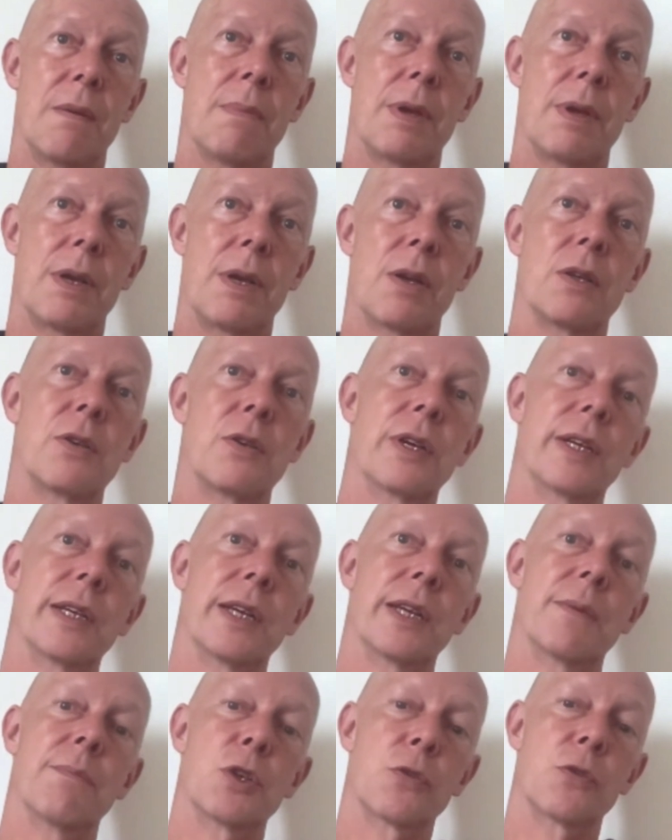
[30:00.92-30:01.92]
because you can get
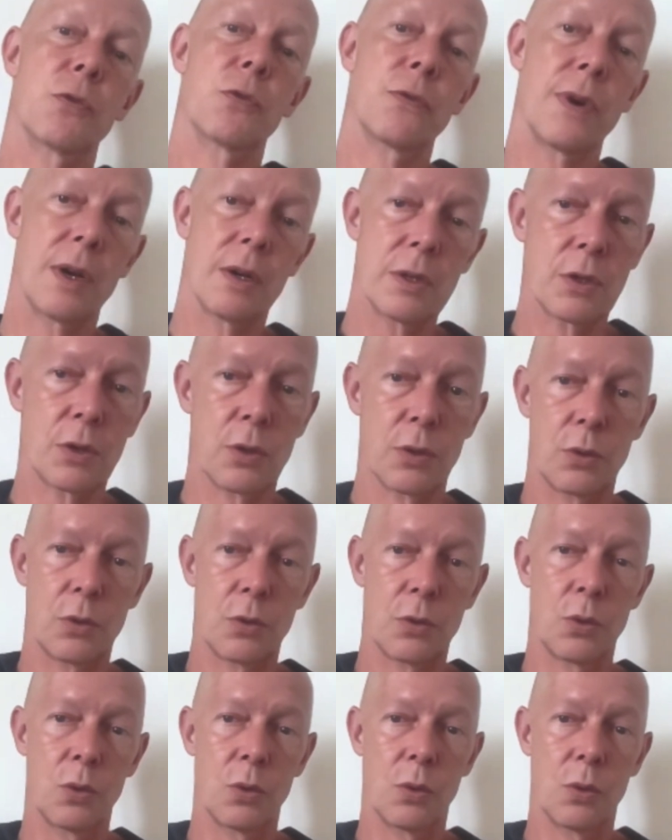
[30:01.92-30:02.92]
much faster
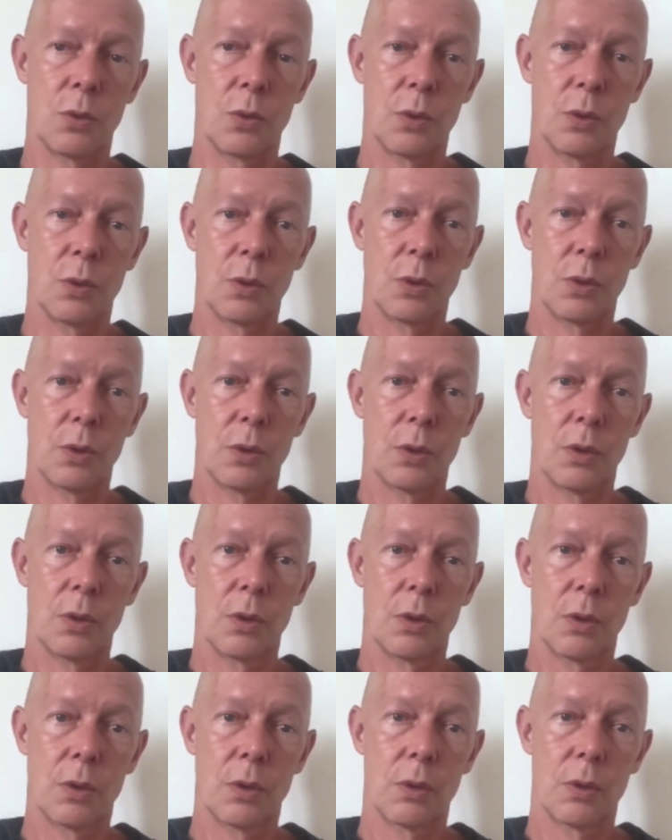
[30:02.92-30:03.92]
to
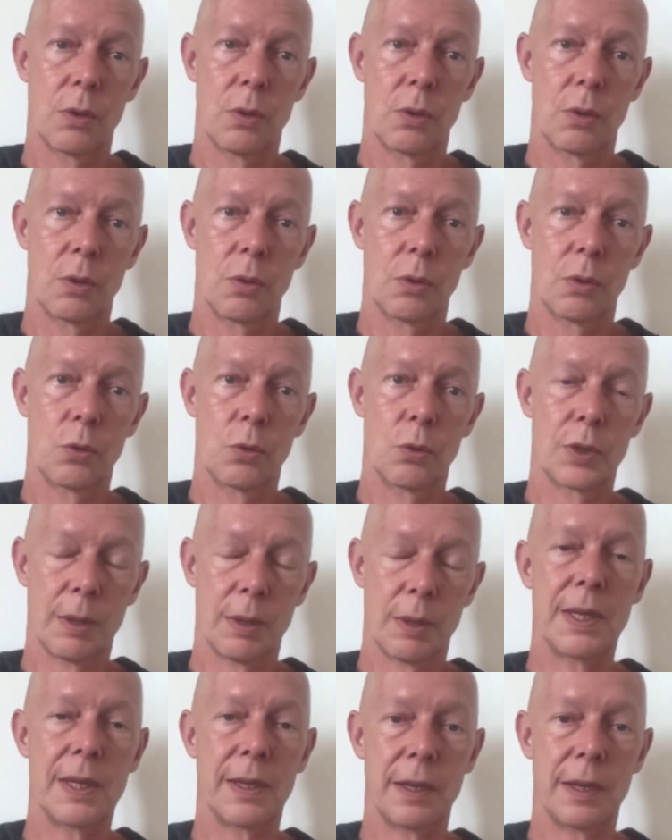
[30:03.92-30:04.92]

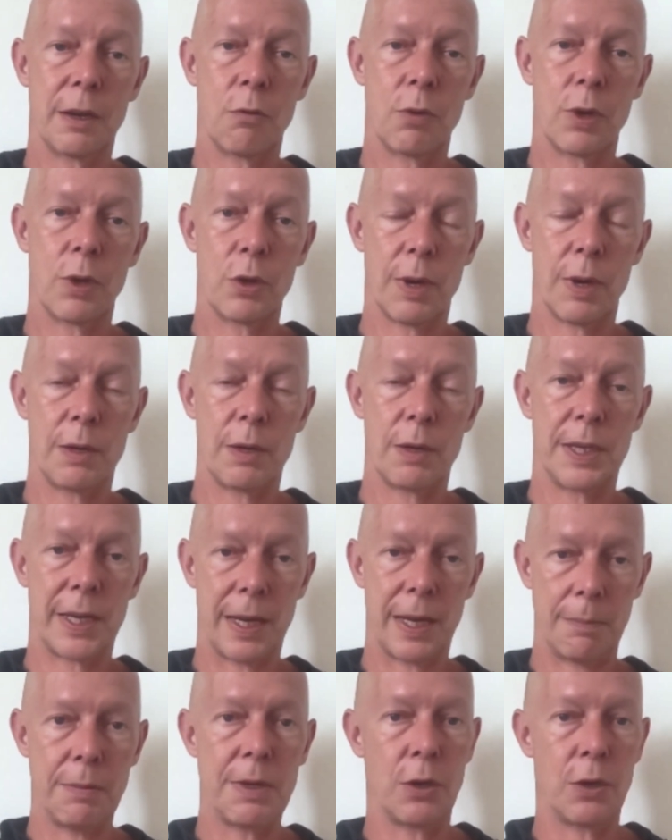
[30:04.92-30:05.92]
something that where you might be
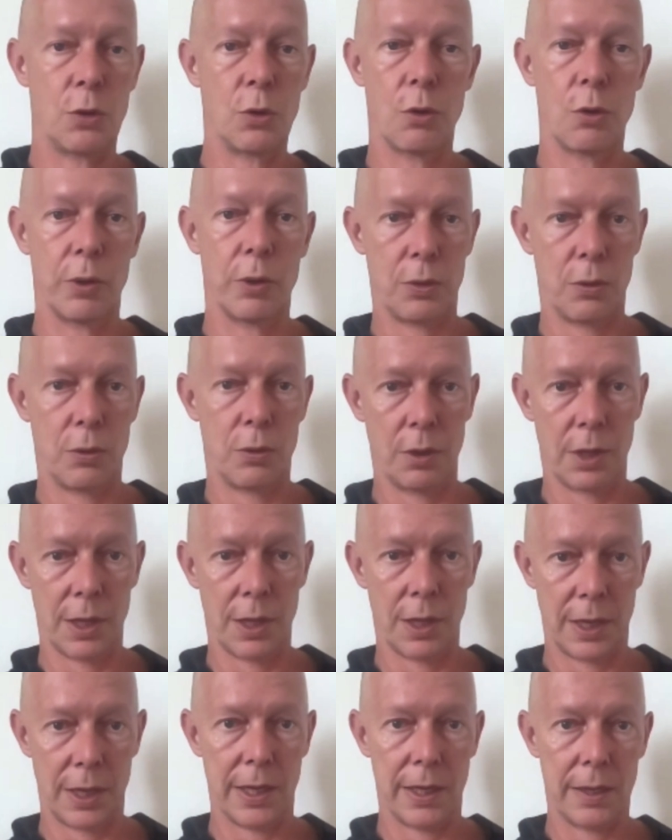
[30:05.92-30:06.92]
tempted to go into the
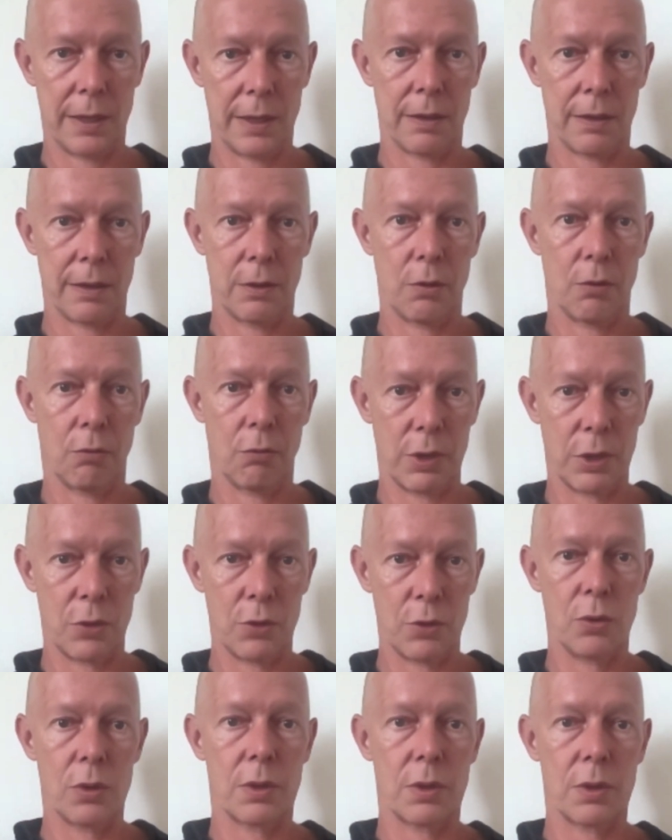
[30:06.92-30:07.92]
clinic and
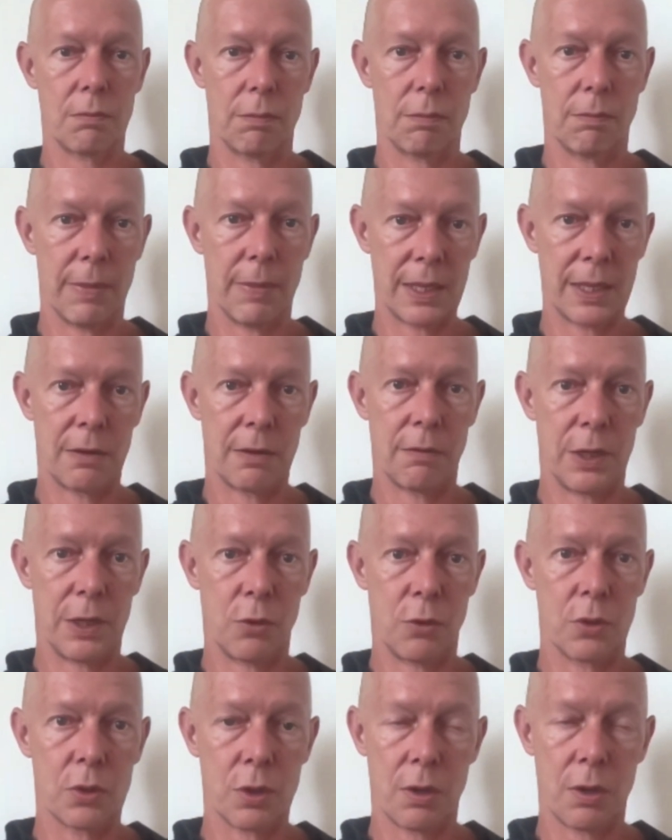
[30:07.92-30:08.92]
reduce massively
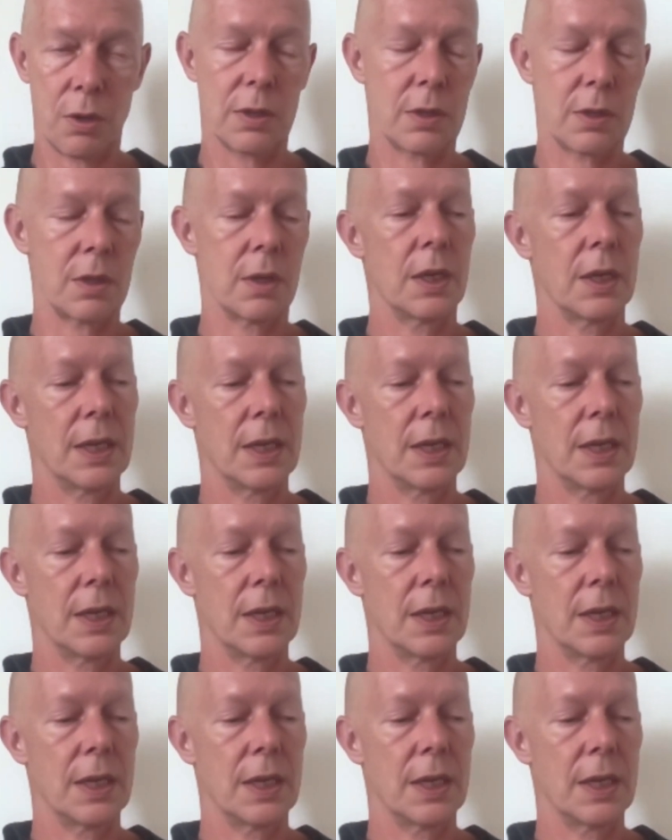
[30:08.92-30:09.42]
those costs.